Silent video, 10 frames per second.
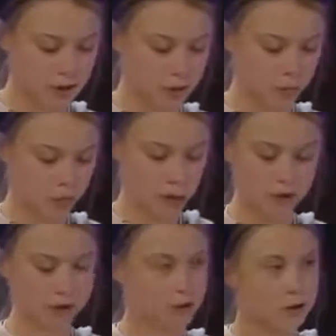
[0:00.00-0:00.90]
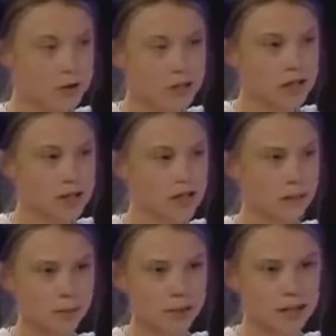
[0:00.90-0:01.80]
to plant trees in
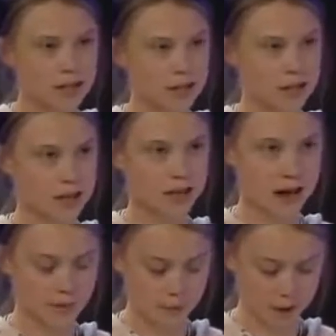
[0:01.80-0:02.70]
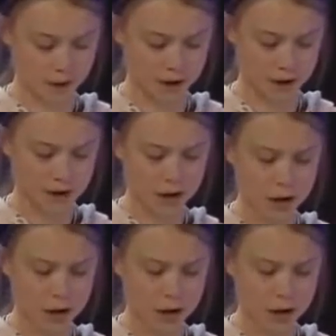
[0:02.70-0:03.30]
places like Africa,